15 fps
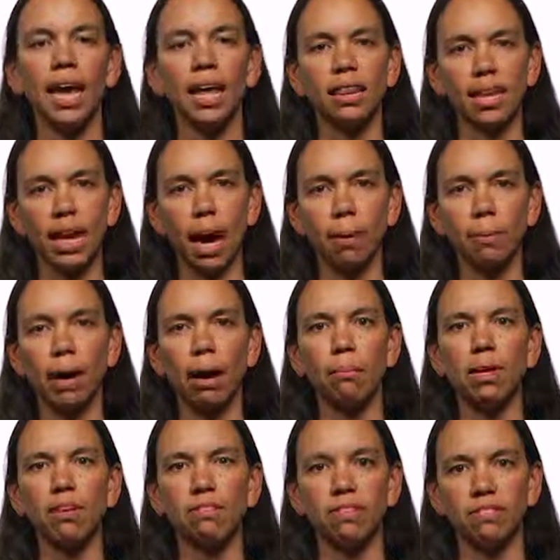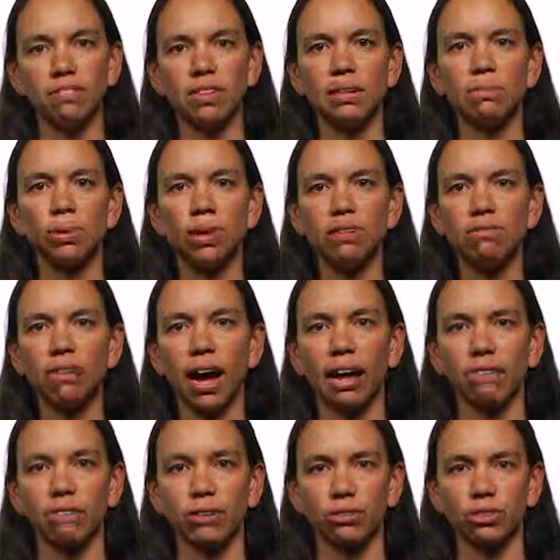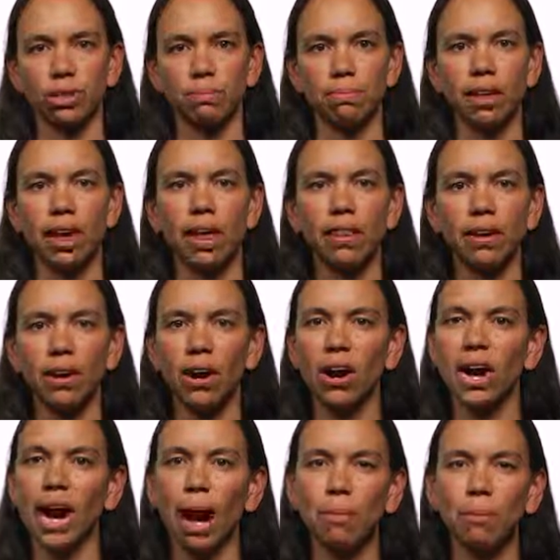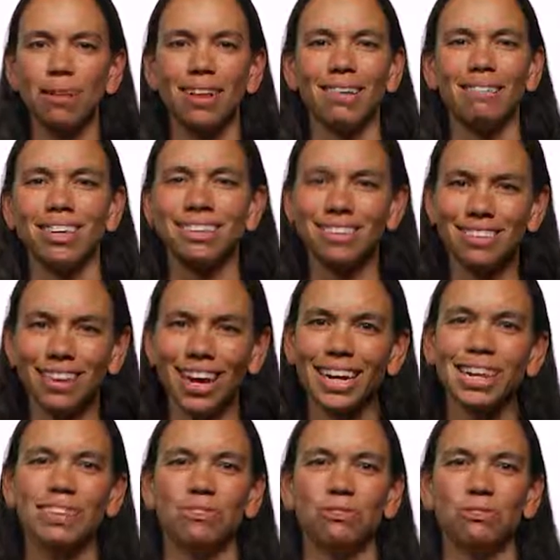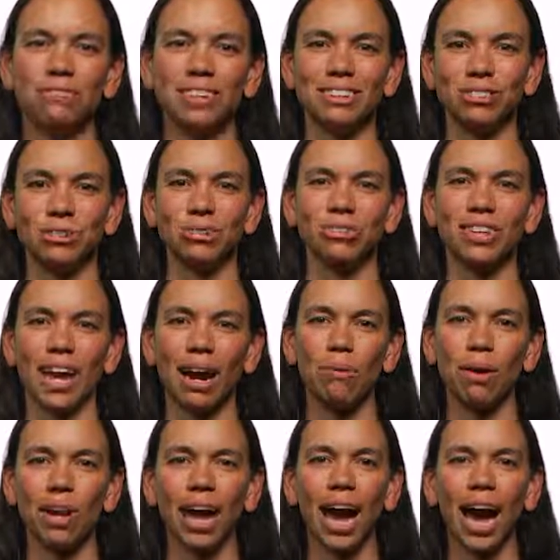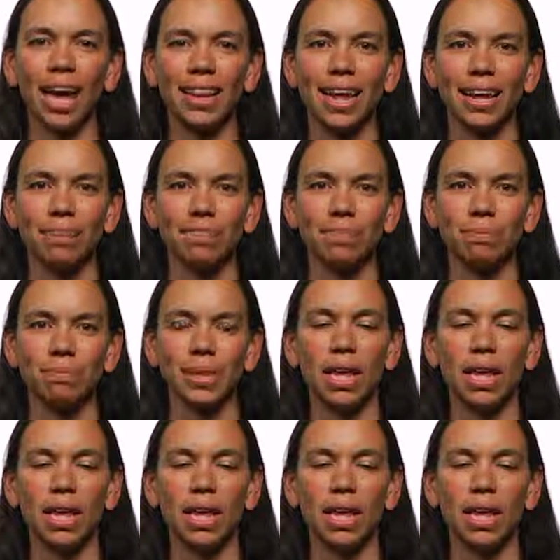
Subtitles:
In the upcoming 15.5 version, there are a couple of exciting new features that I want to highlight: